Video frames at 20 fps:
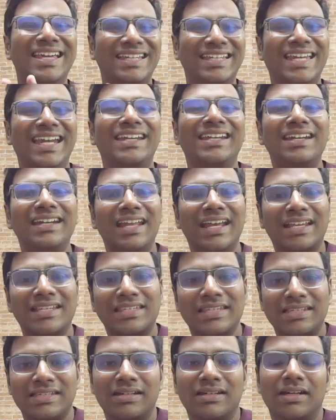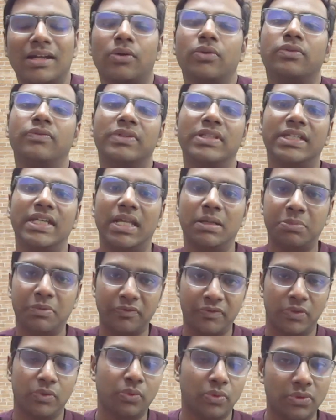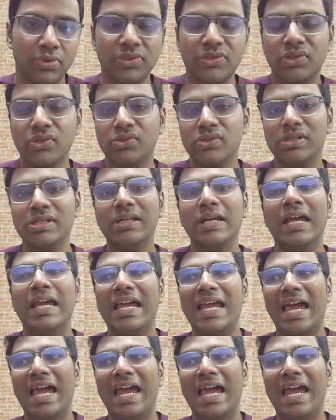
get it excisioned out with the help of an oral surgeon